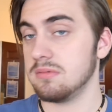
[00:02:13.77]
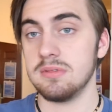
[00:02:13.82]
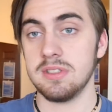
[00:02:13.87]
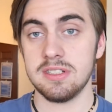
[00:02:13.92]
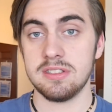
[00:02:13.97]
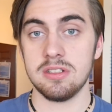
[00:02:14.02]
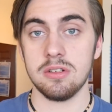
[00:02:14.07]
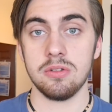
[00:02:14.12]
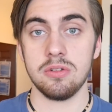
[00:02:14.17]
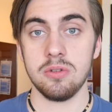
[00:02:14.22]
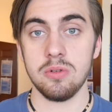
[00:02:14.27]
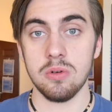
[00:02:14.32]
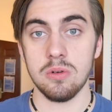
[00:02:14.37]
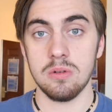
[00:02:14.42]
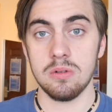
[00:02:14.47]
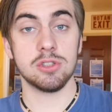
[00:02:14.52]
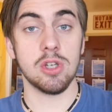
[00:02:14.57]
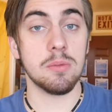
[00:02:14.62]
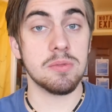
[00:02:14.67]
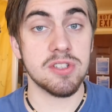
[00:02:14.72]
That's so
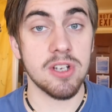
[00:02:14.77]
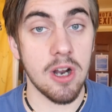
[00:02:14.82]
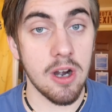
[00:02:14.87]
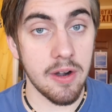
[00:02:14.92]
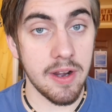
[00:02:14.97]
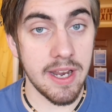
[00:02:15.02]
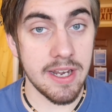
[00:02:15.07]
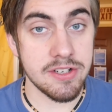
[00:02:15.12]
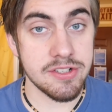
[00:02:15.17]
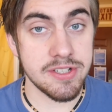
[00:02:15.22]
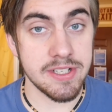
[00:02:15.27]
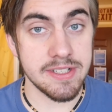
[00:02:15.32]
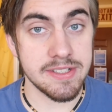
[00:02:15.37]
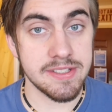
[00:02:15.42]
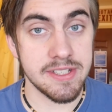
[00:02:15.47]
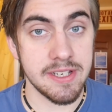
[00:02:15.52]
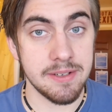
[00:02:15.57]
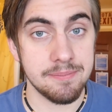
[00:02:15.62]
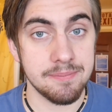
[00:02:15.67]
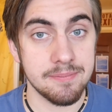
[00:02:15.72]
cool. So I'm sorry,
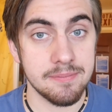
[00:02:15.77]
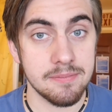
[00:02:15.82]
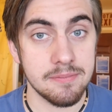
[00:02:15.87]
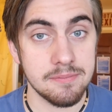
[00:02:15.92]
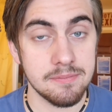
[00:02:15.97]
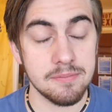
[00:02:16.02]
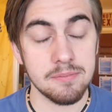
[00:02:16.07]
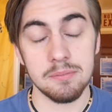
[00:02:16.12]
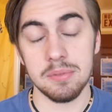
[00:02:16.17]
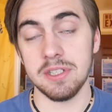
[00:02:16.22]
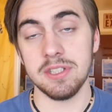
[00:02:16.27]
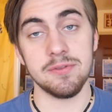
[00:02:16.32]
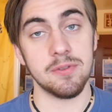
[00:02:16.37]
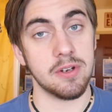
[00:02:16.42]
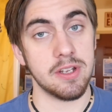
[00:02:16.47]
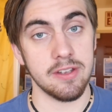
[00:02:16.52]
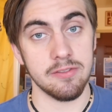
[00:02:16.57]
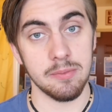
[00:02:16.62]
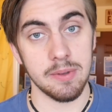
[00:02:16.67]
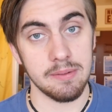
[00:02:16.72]
HTC. Please
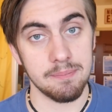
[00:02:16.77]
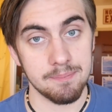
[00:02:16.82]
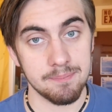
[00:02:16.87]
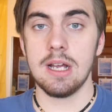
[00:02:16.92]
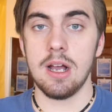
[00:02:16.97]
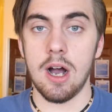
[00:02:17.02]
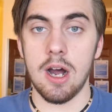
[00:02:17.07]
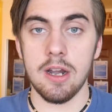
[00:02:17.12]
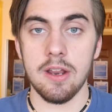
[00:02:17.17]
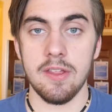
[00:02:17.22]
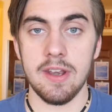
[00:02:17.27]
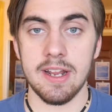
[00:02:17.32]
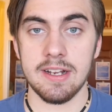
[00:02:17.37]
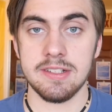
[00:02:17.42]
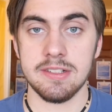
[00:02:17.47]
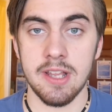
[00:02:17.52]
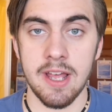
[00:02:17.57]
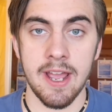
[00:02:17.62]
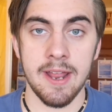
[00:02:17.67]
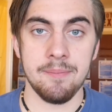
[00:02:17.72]
forgive me. On to the
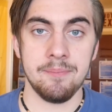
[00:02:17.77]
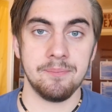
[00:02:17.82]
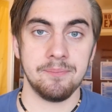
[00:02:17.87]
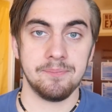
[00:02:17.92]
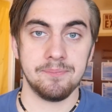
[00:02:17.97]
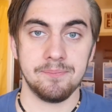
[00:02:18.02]
next slide.